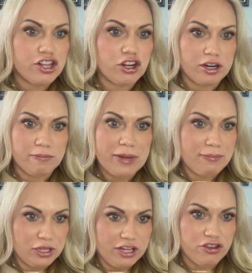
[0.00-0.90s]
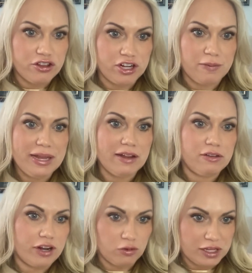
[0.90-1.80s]
certain populations are going to be at
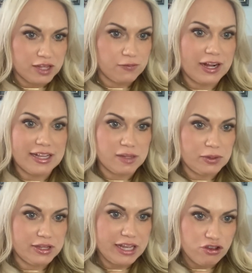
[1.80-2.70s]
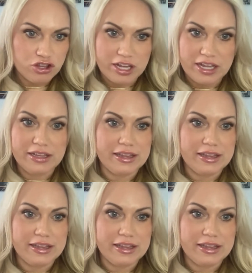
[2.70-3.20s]
greater risk for hospitalizations.